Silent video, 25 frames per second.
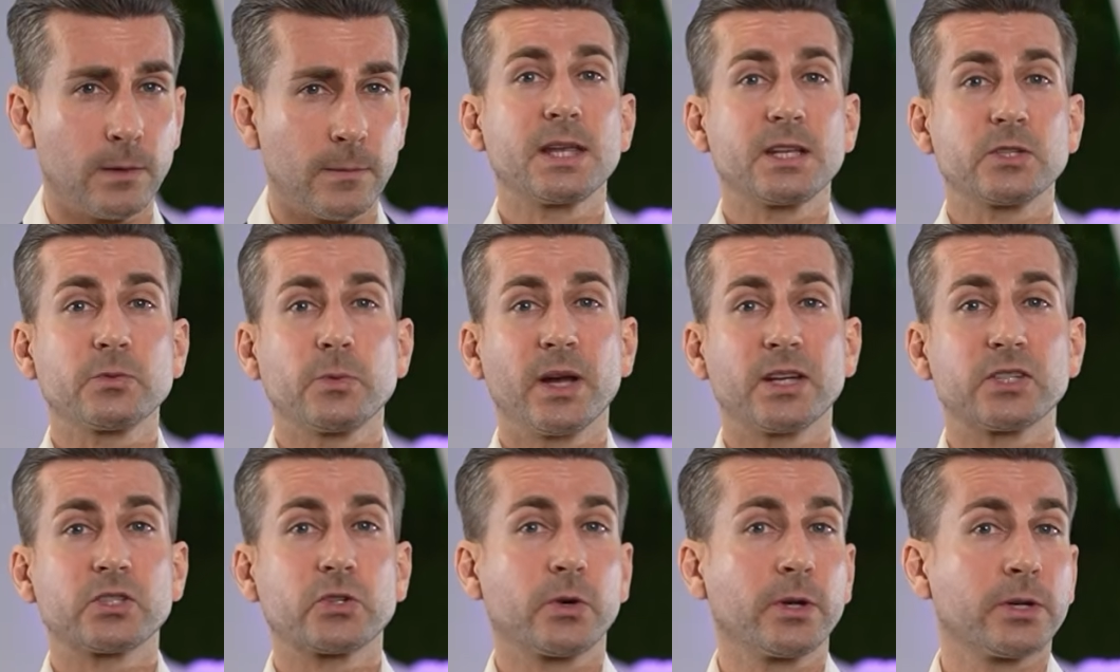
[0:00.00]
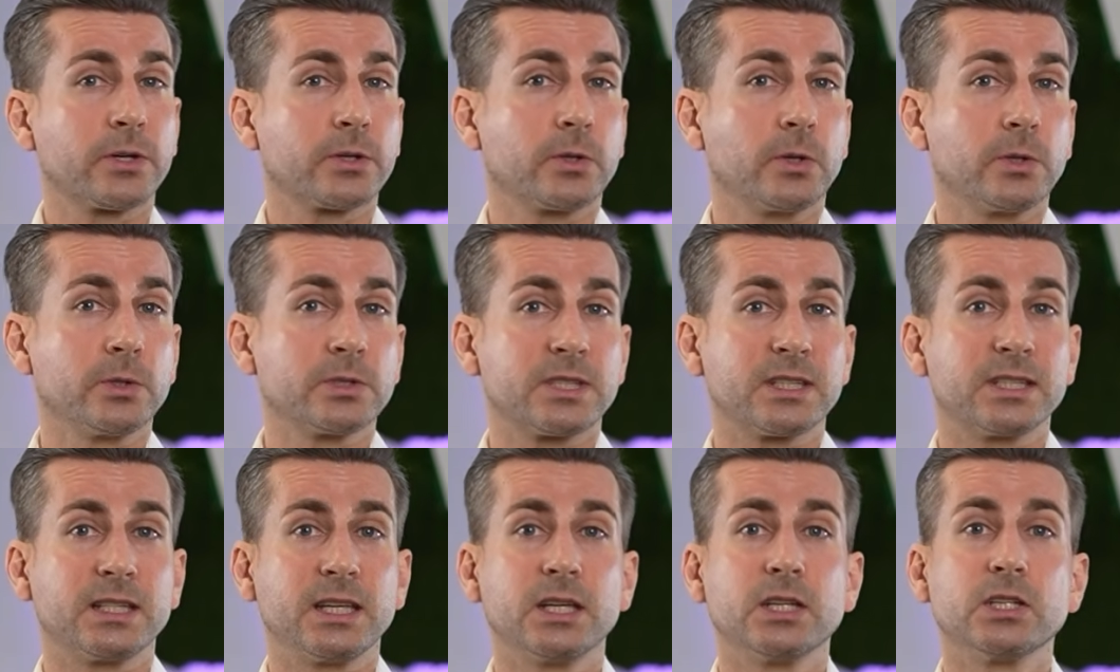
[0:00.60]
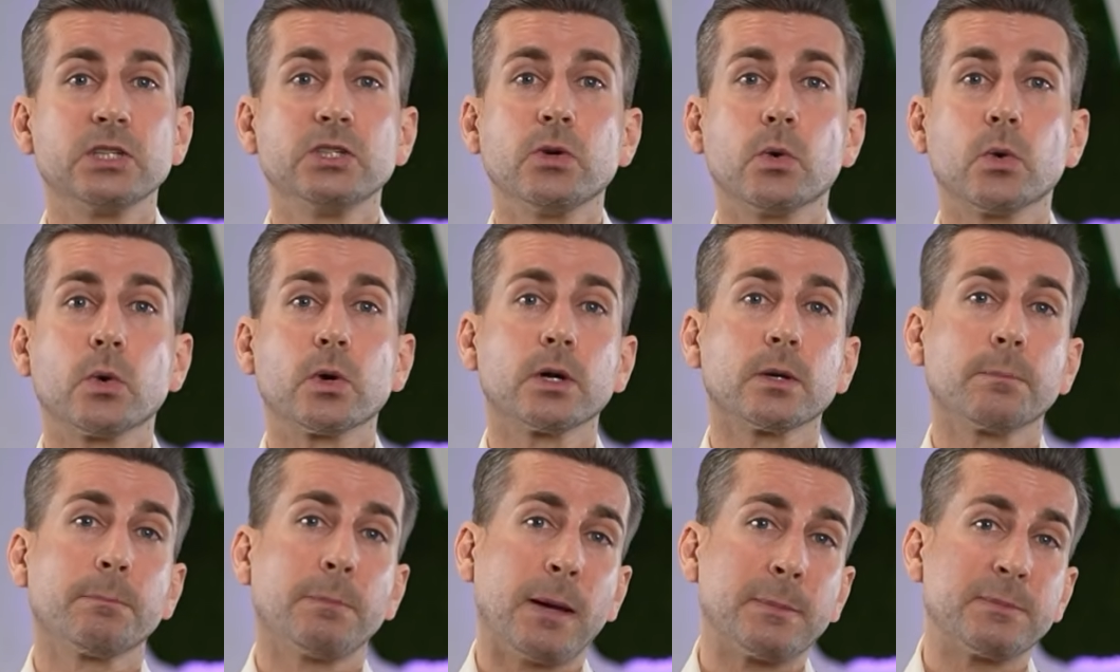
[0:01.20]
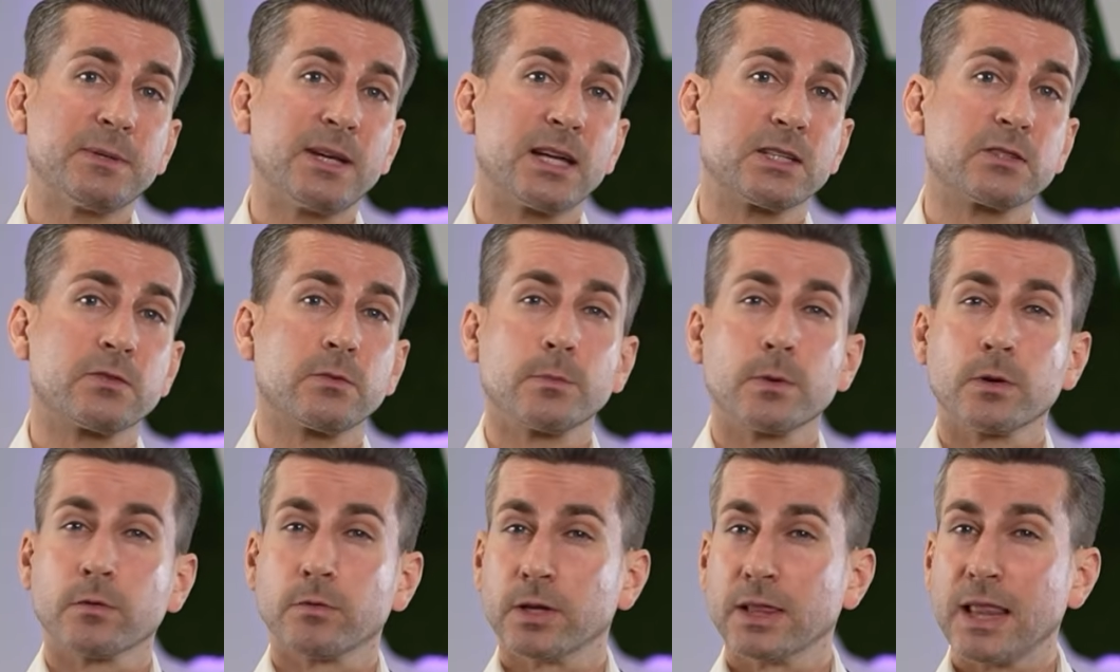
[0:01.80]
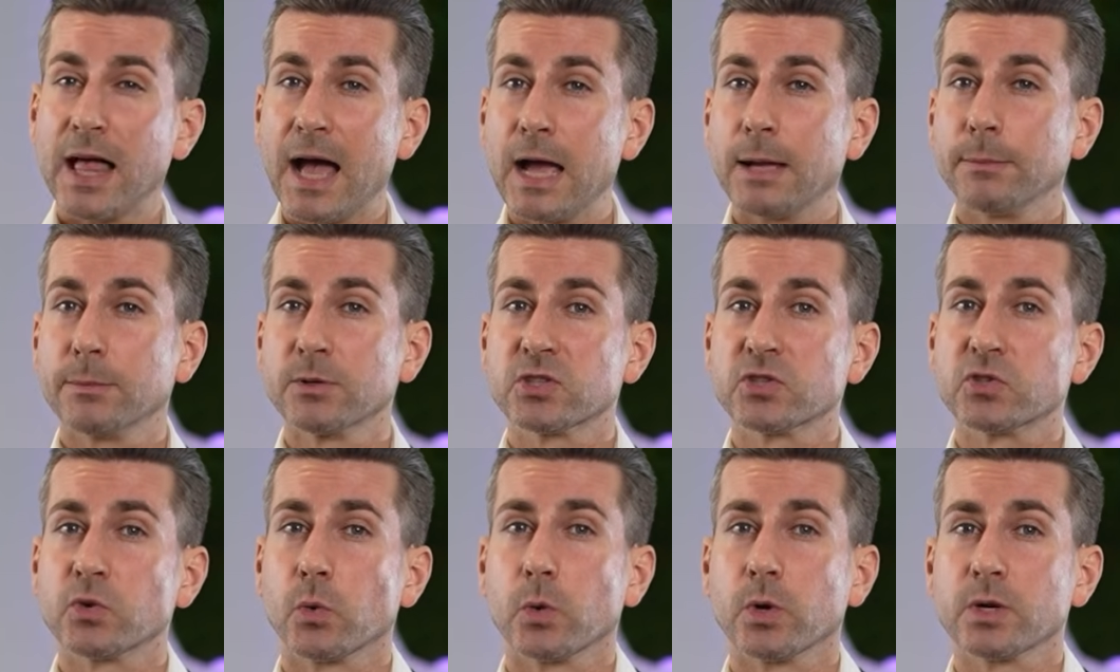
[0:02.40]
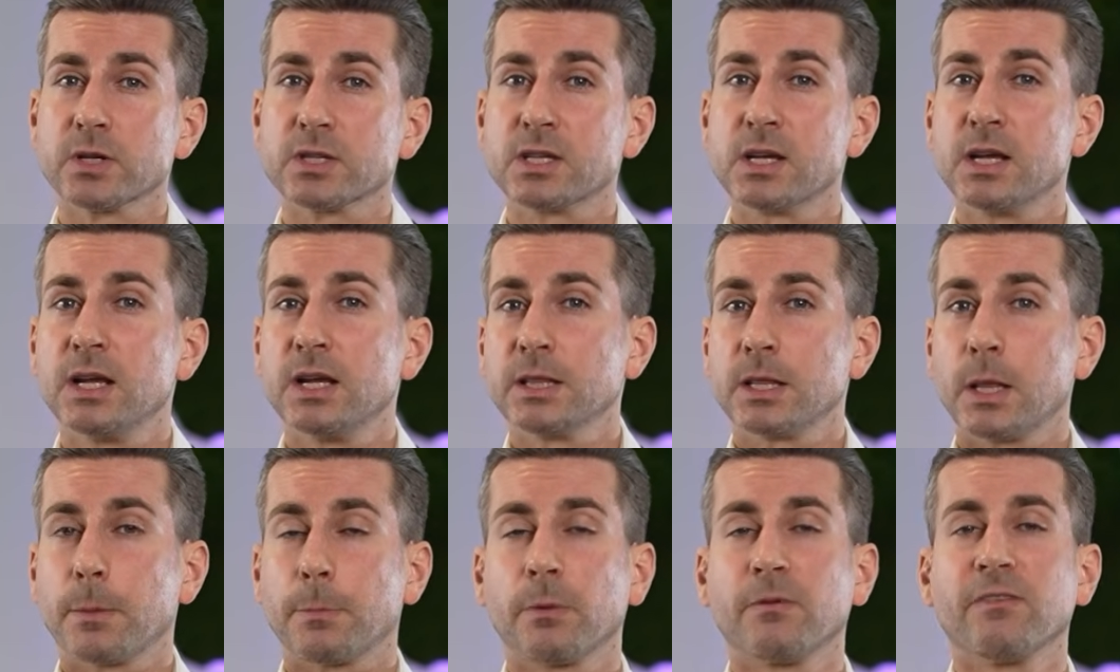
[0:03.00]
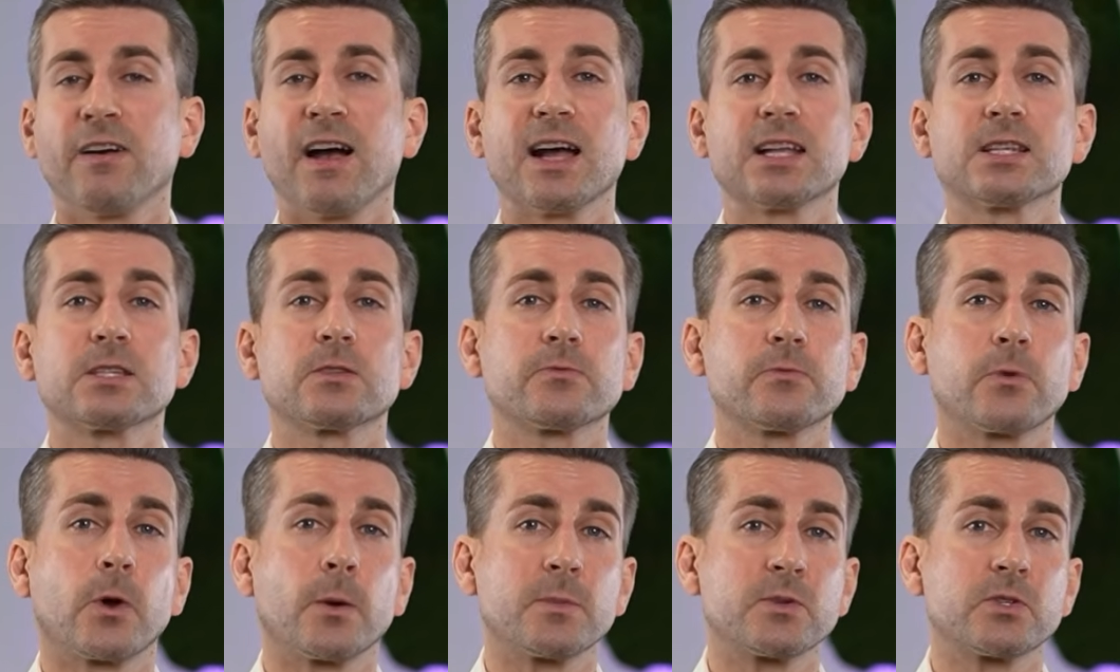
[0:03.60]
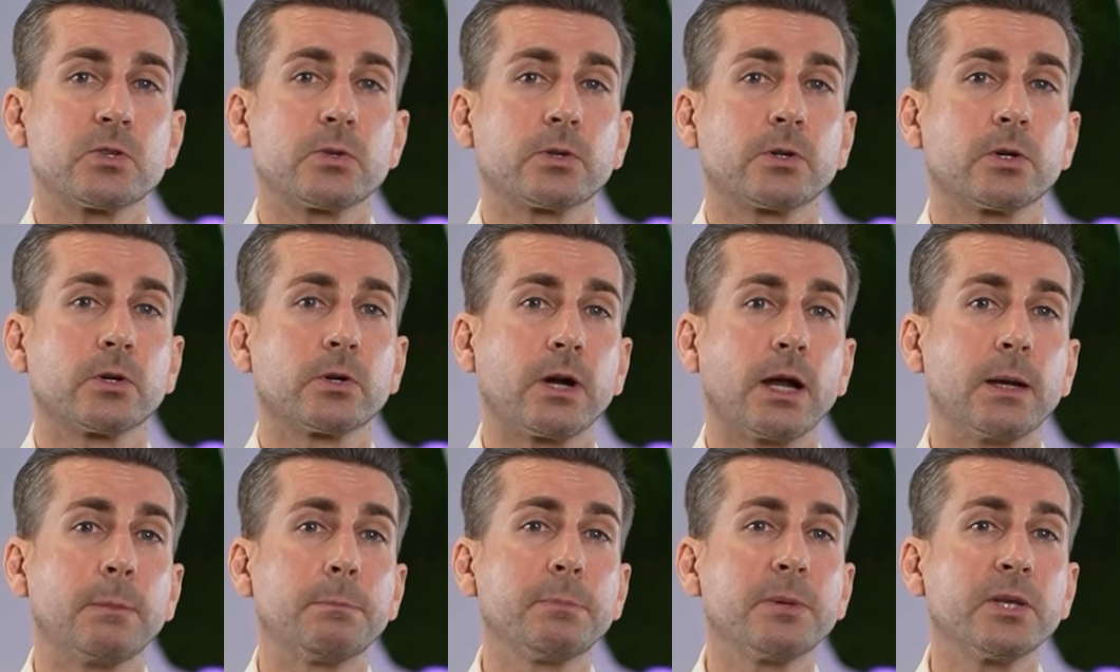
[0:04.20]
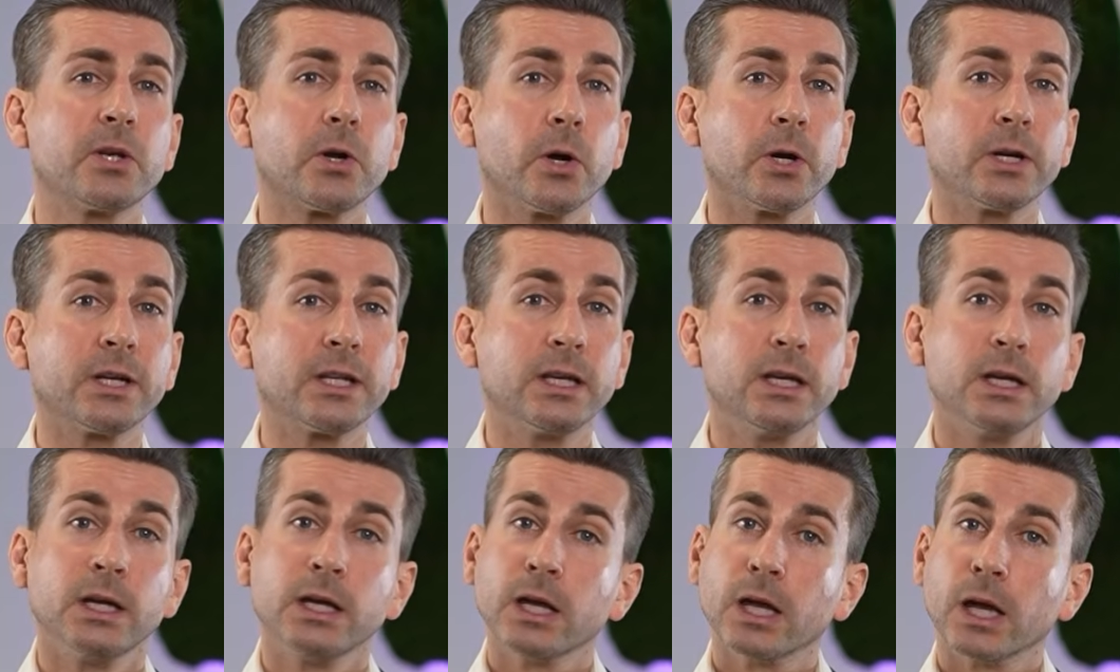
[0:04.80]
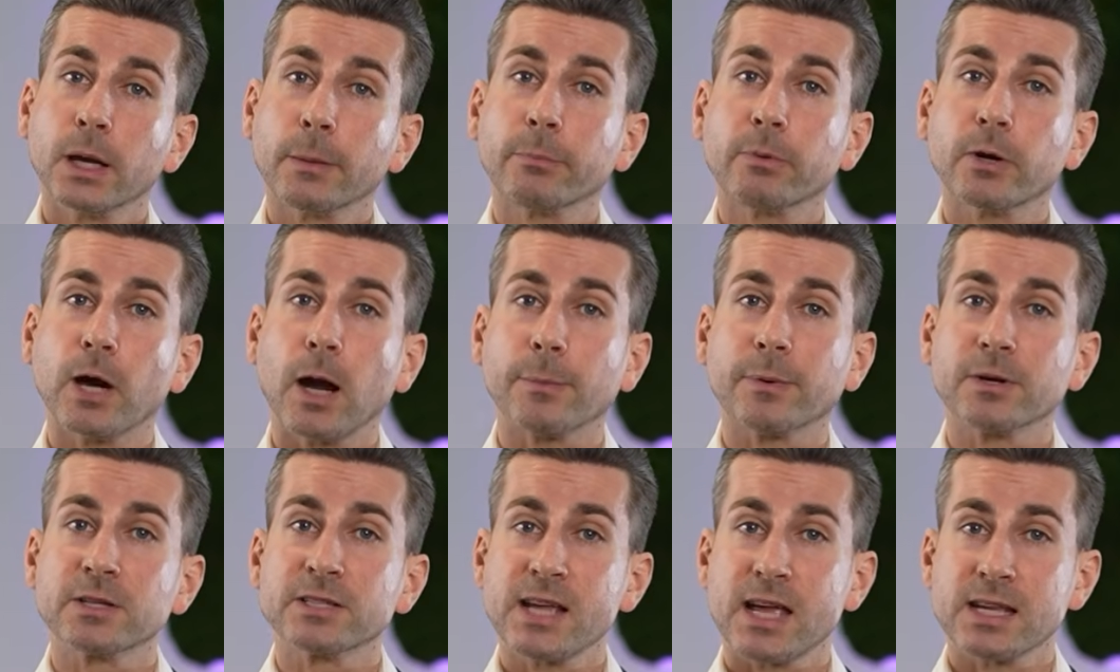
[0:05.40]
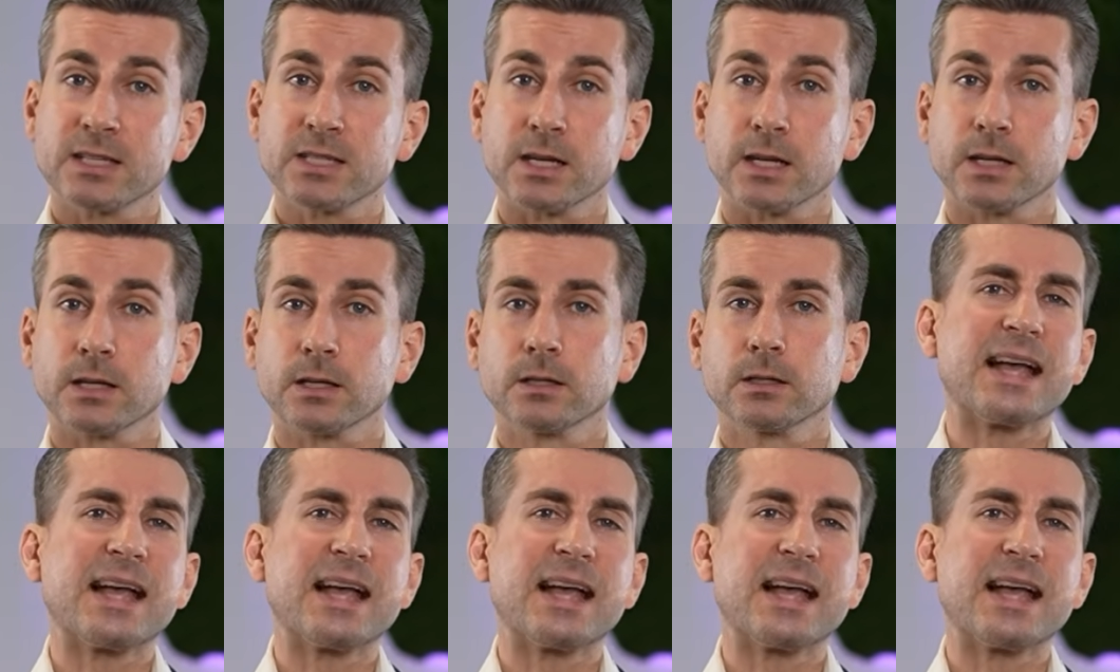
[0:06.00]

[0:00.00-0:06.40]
That's why it's critical to get your peptides from a reliable source that provides pharmaceutical-grade purity and proper testing.